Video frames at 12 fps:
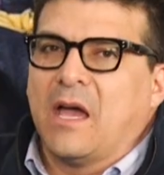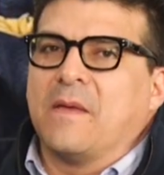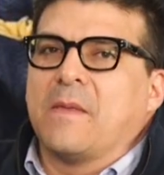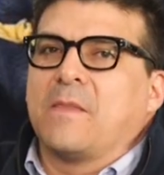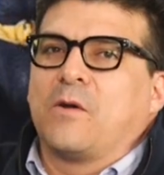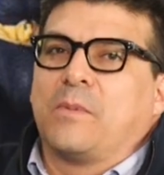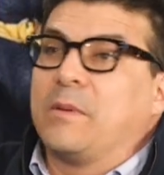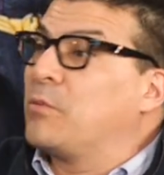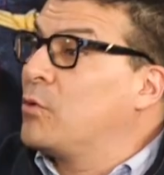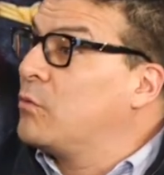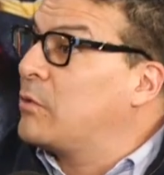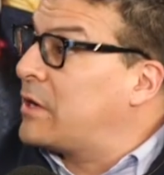And then there are people
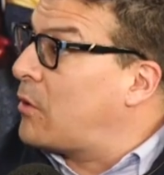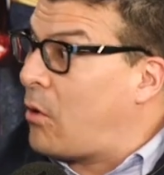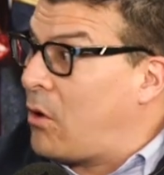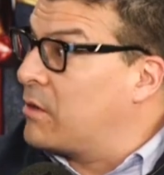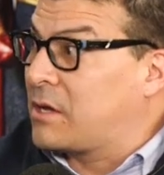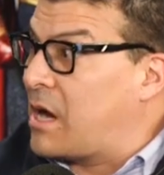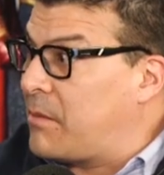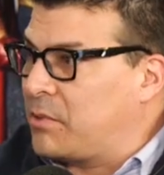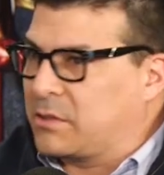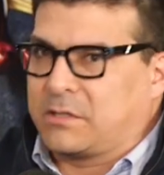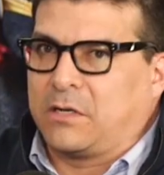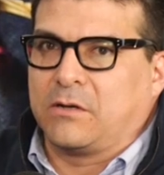who read all the comic
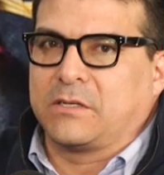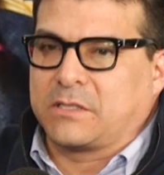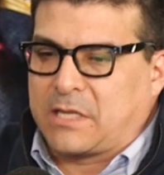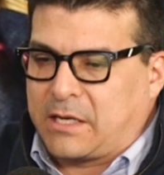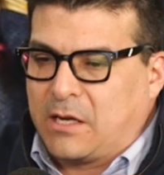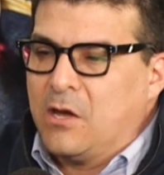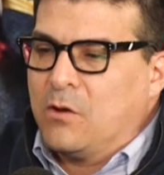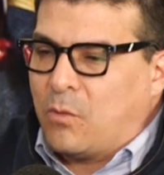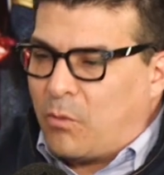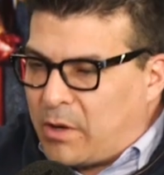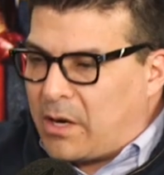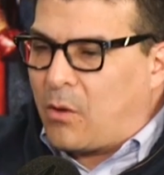books and are just like,
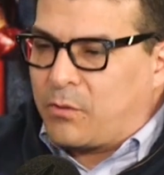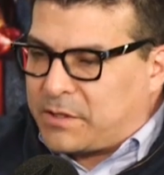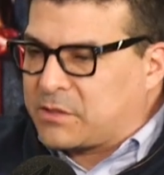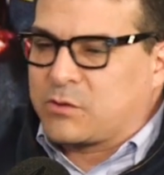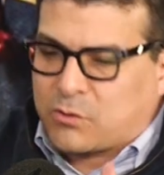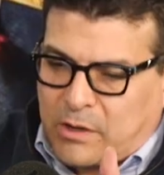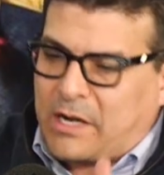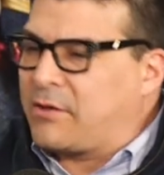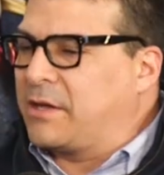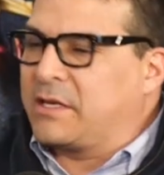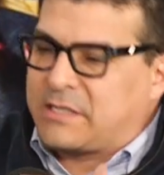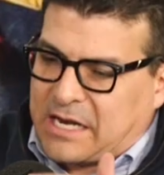well, what? Oh, this is great how
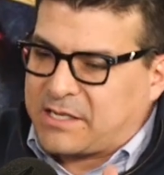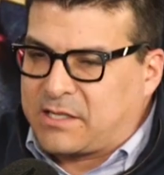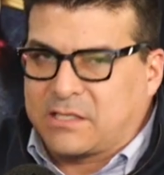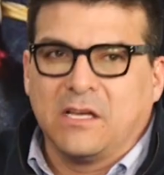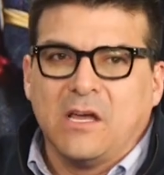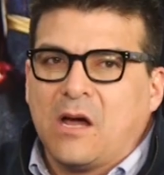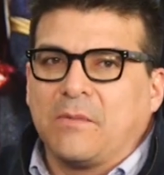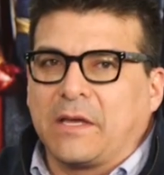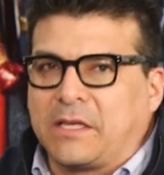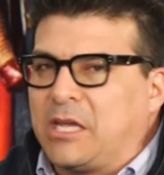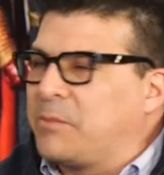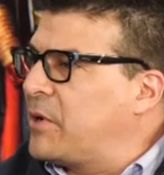they attach this. The
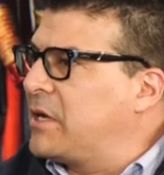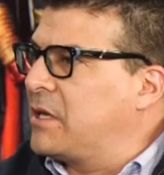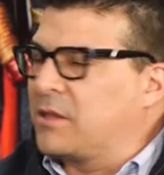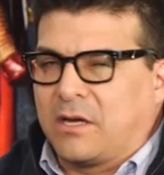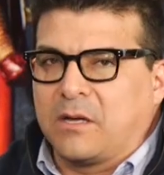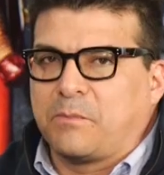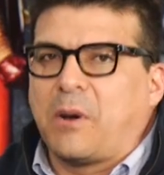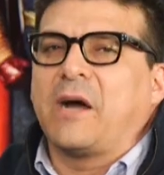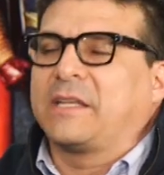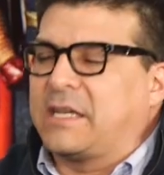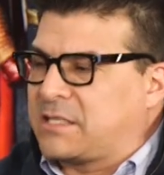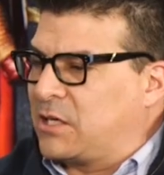Geek Buddy, the
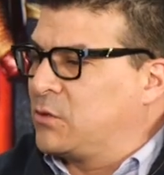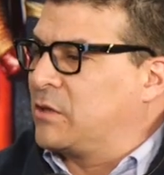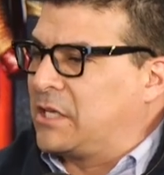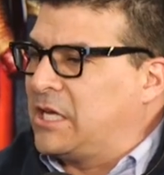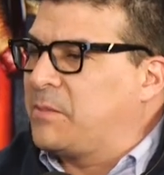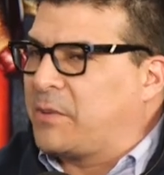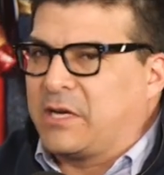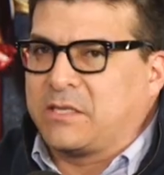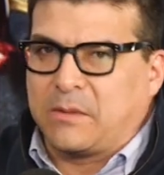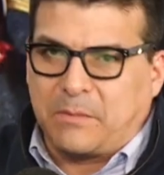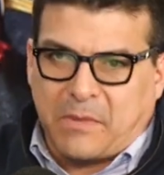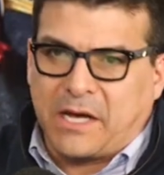podcast that I do, the Geek
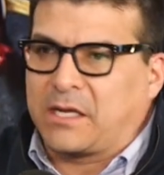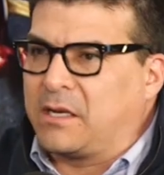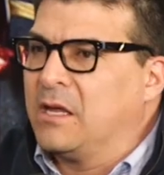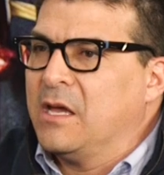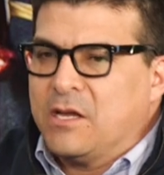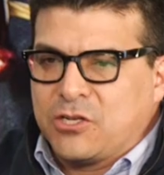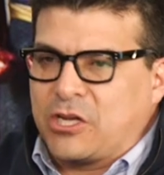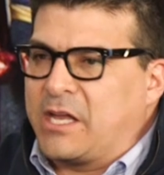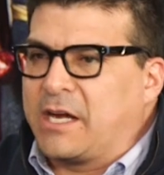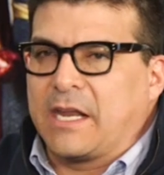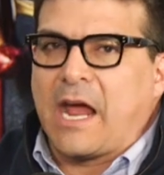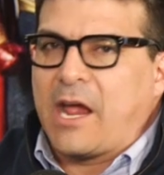Buddies, I mean, Mike and
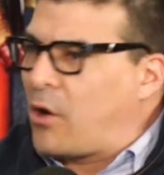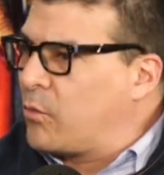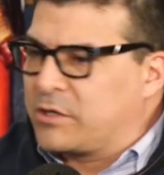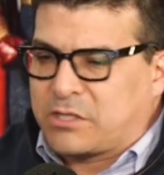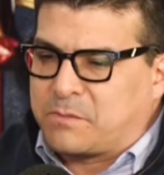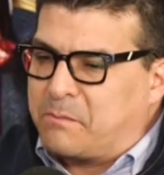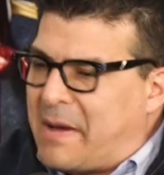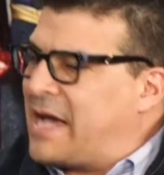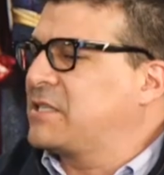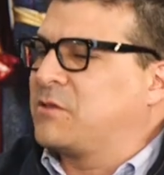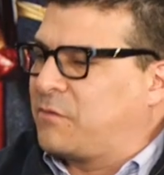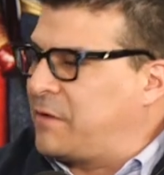Shannon and I are, we're just
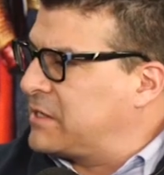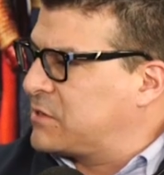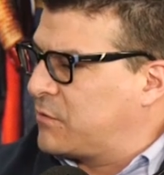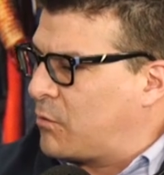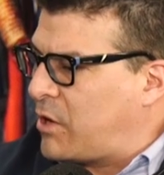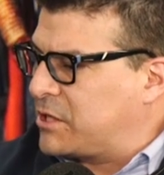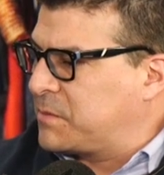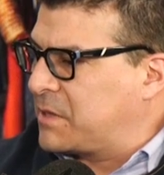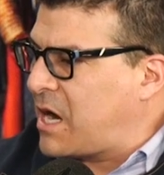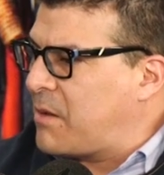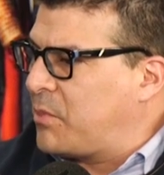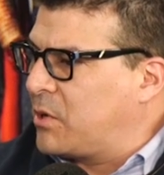massive fans of the Watchmen
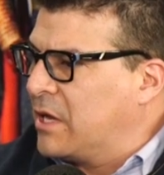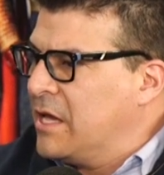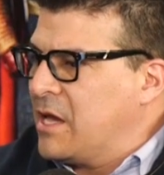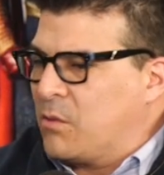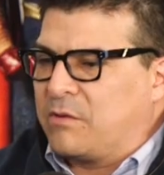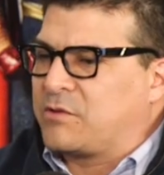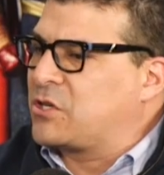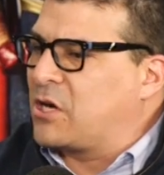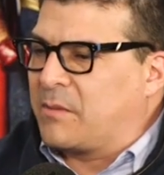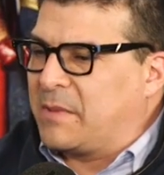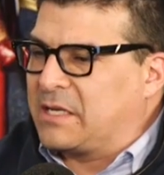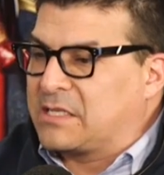comic book. We've
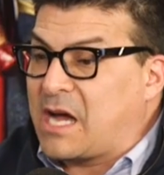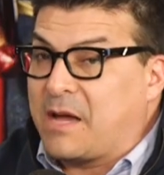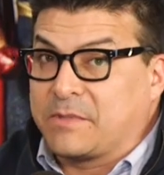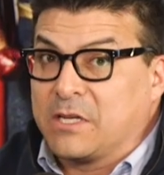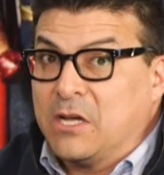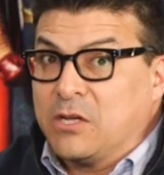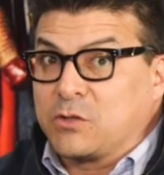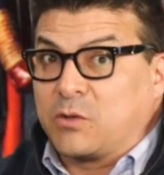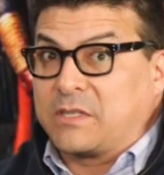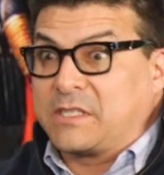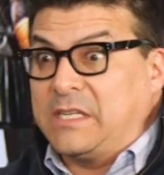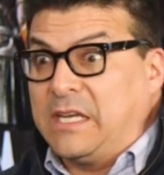shared it many times. So
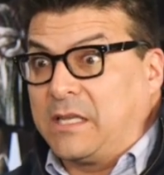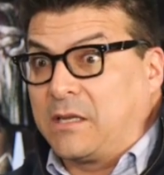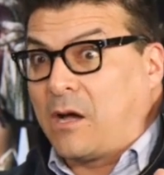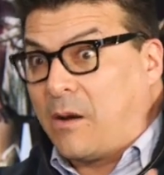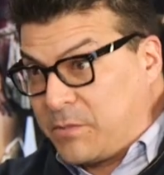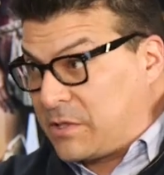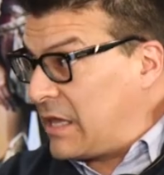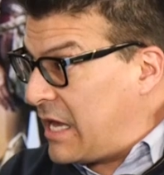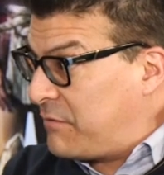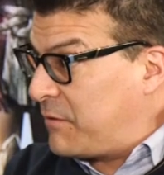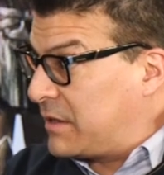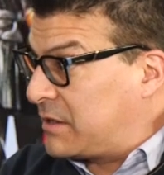to see it come to
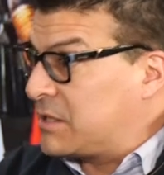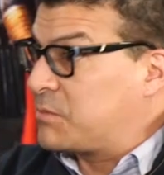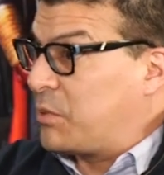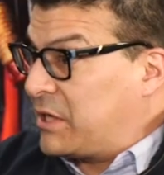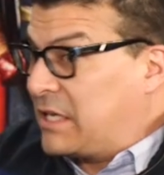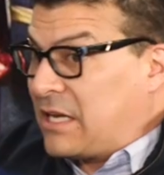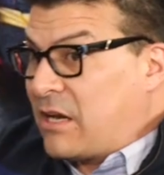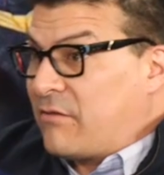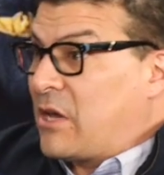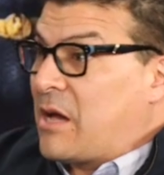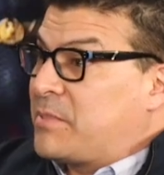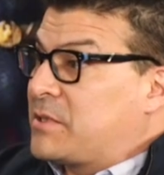life like this, breaking down
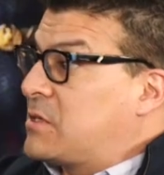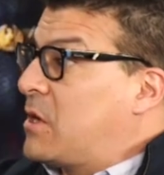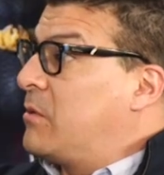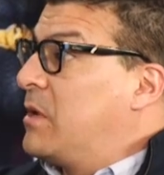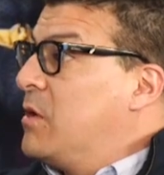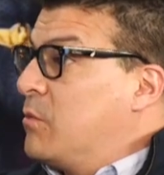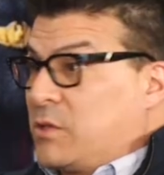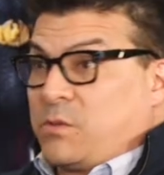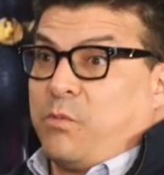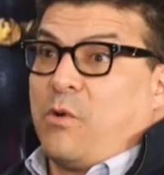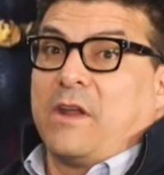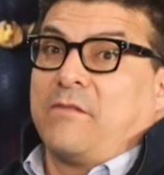every episode was
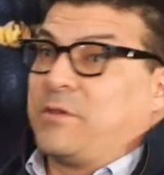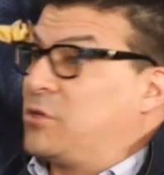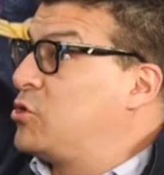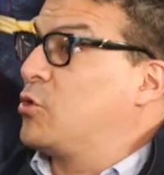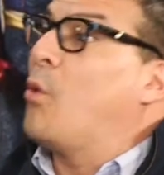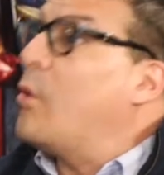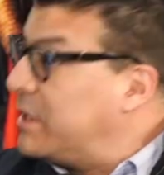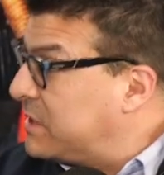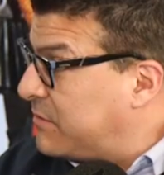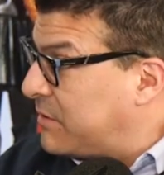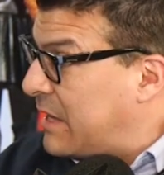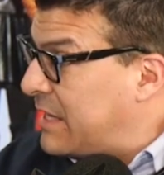one of the
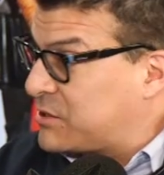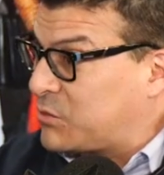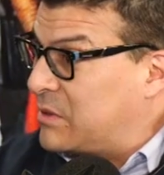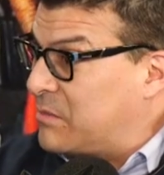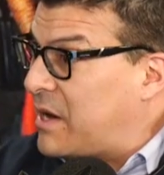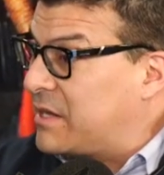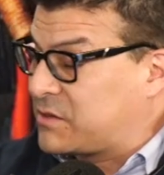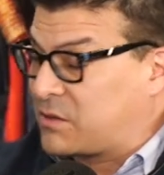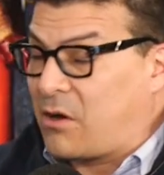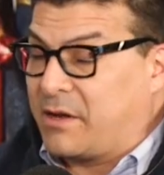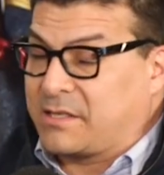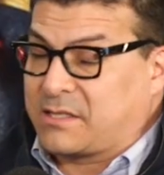joys of the hmm. last three months,
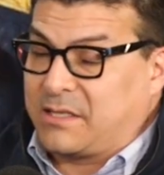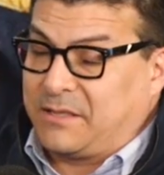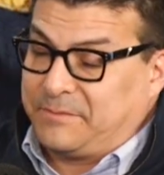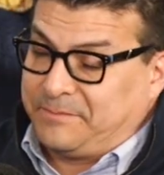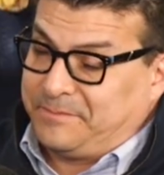honestly.